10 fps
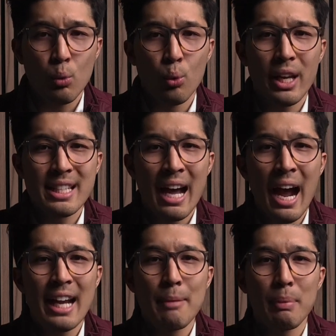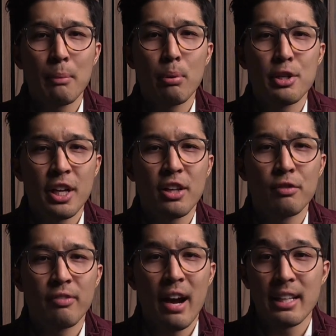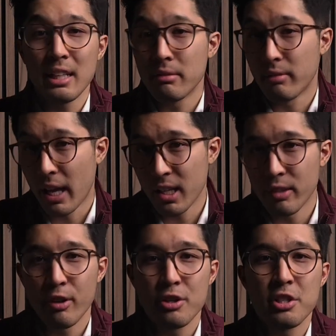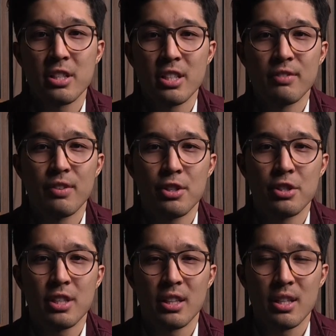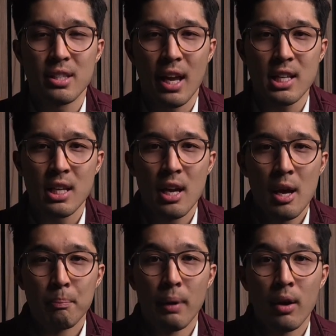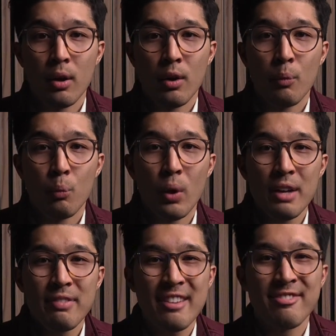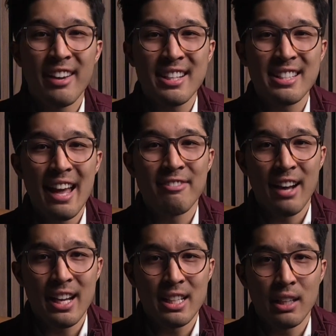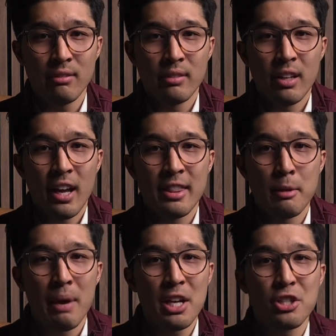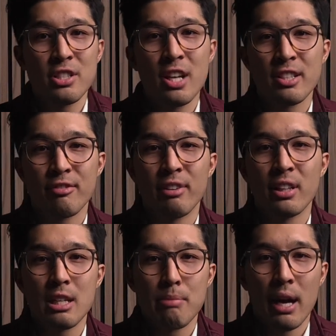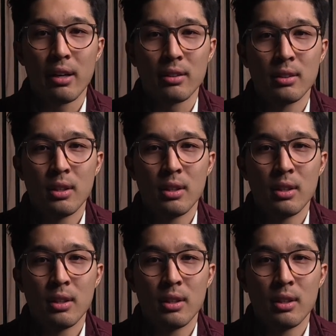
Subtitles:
will get tied up in a particular finding, like convergence insufficiency in this case, but what if I fix that finding and the patient doesn't feel any better?